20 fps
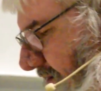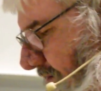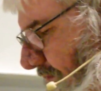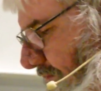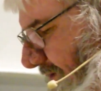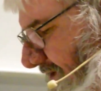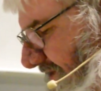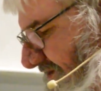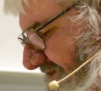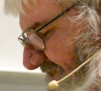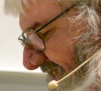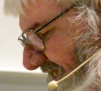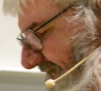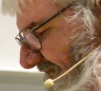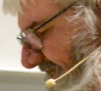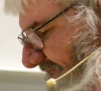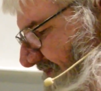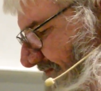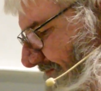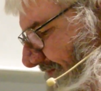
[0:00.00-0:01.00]
One
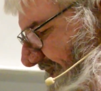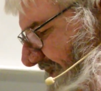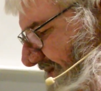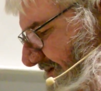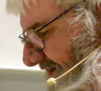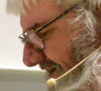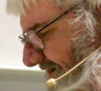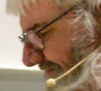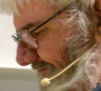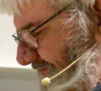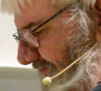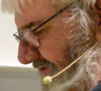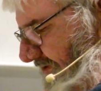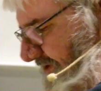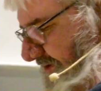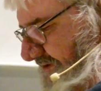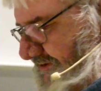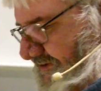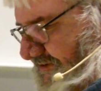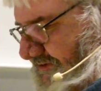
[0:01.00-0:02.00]
side of the meter, I'm
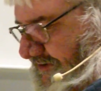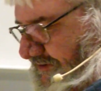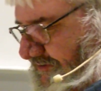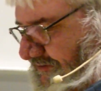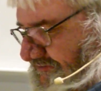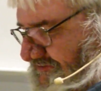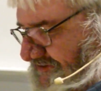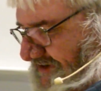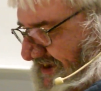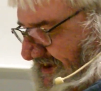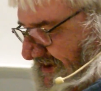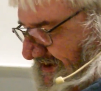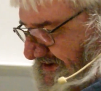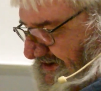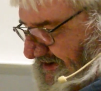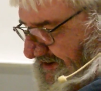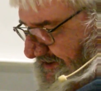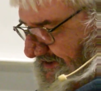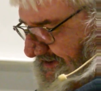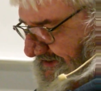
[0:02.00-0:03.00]
going to use a
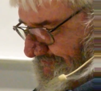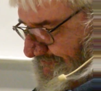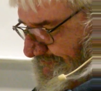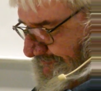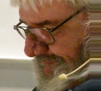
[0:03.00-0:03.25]
clip.